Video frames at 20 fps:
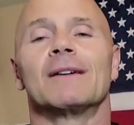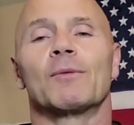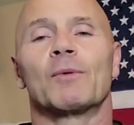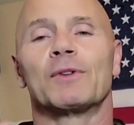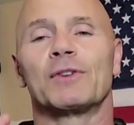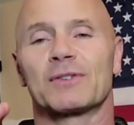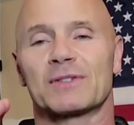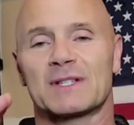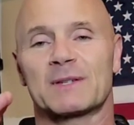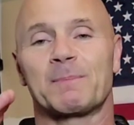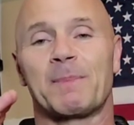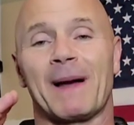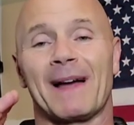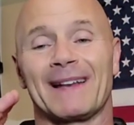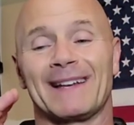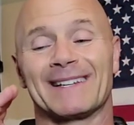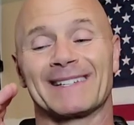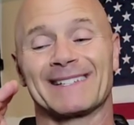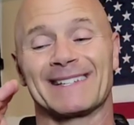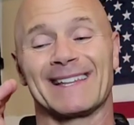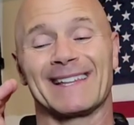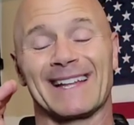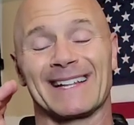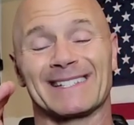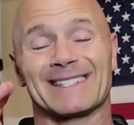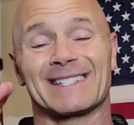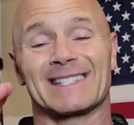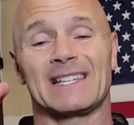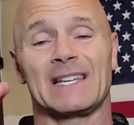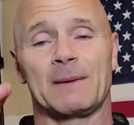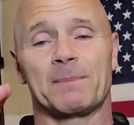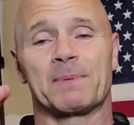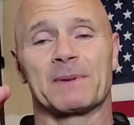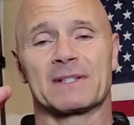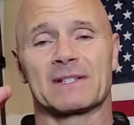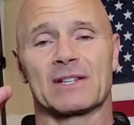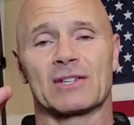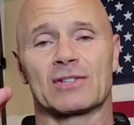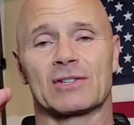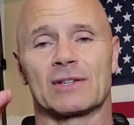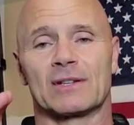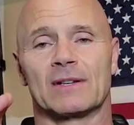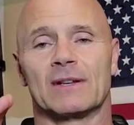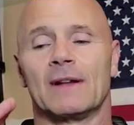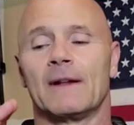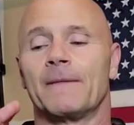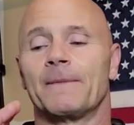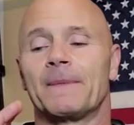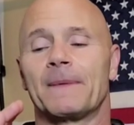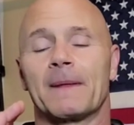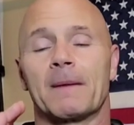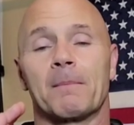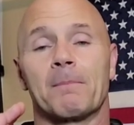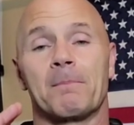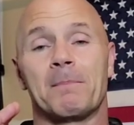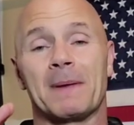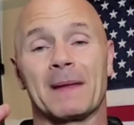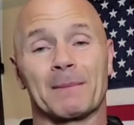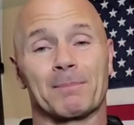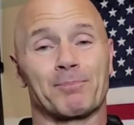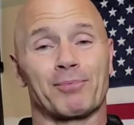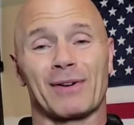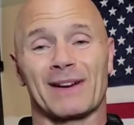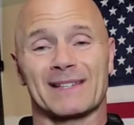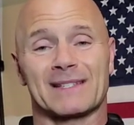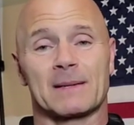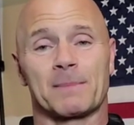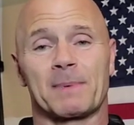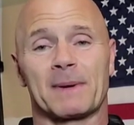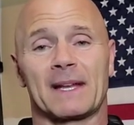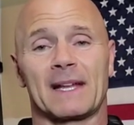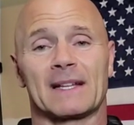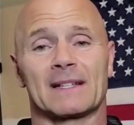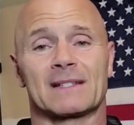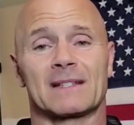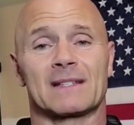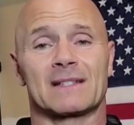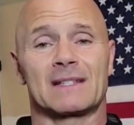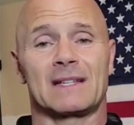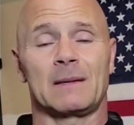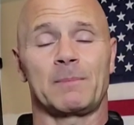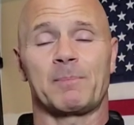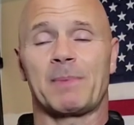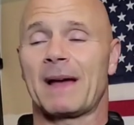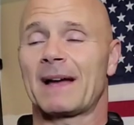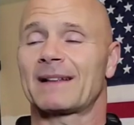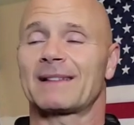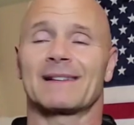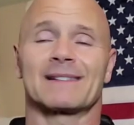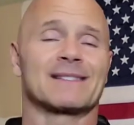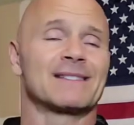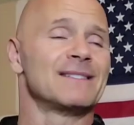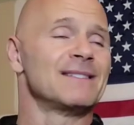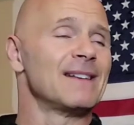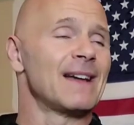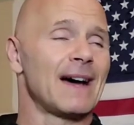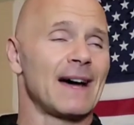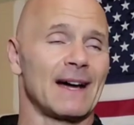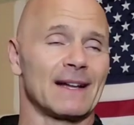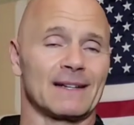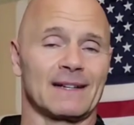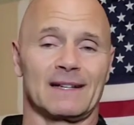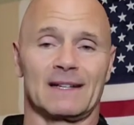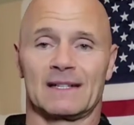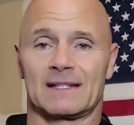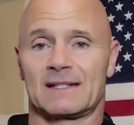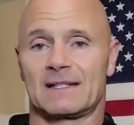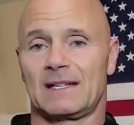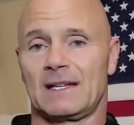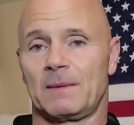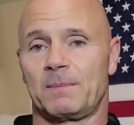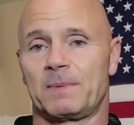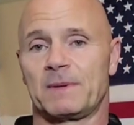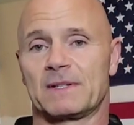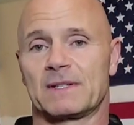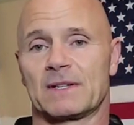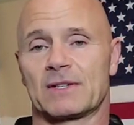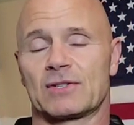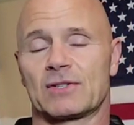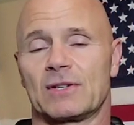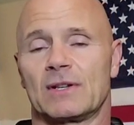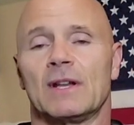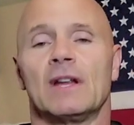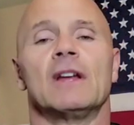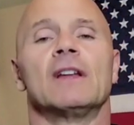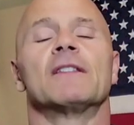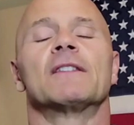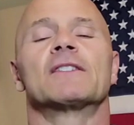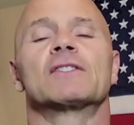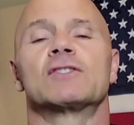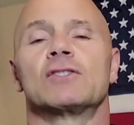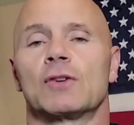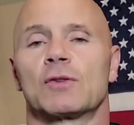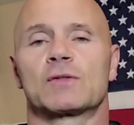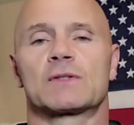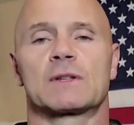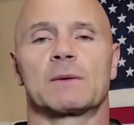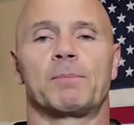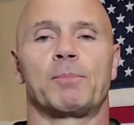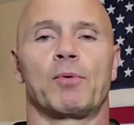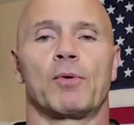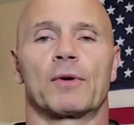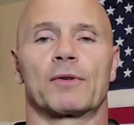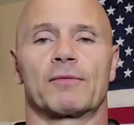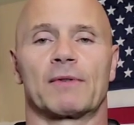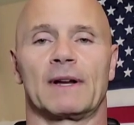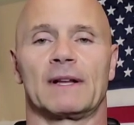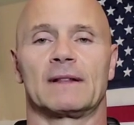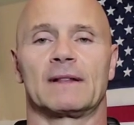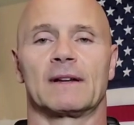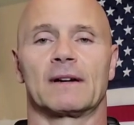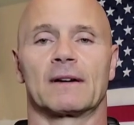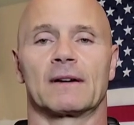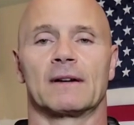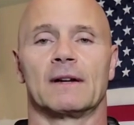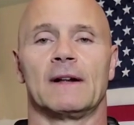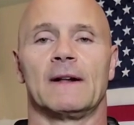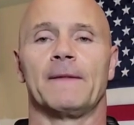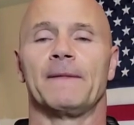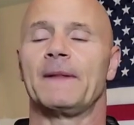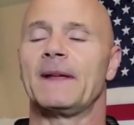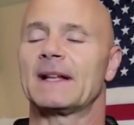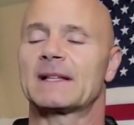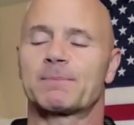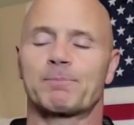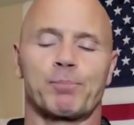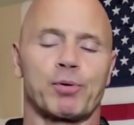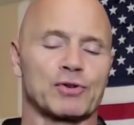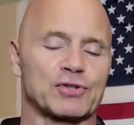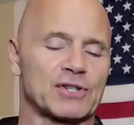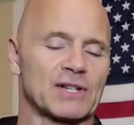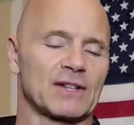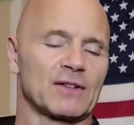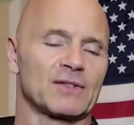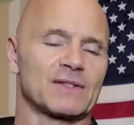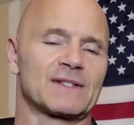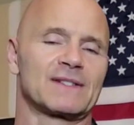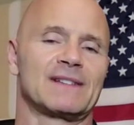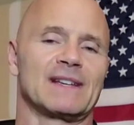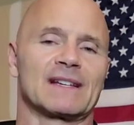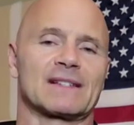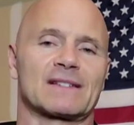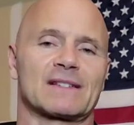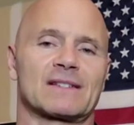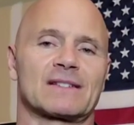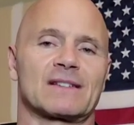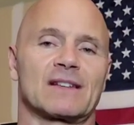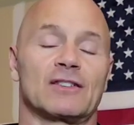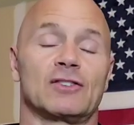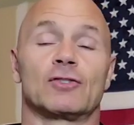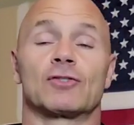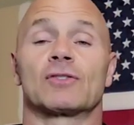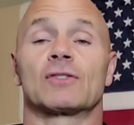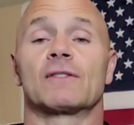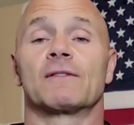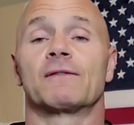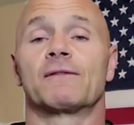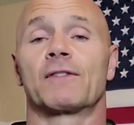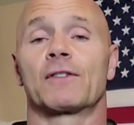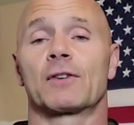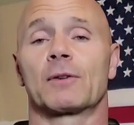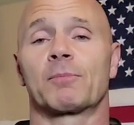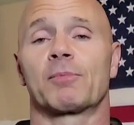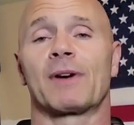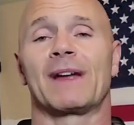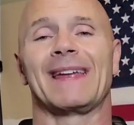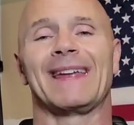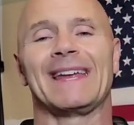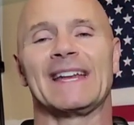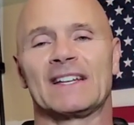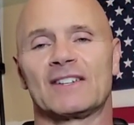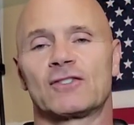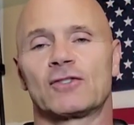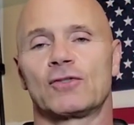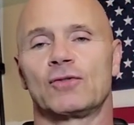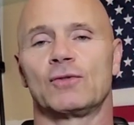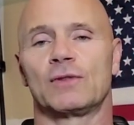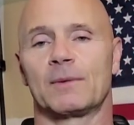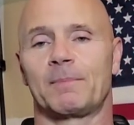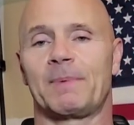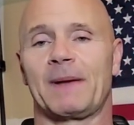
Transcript: When your spine is in that C position, being pressed up against a seat back that's not in a seat position. There's no support right there. It's pushing those discs and your vertebrae into the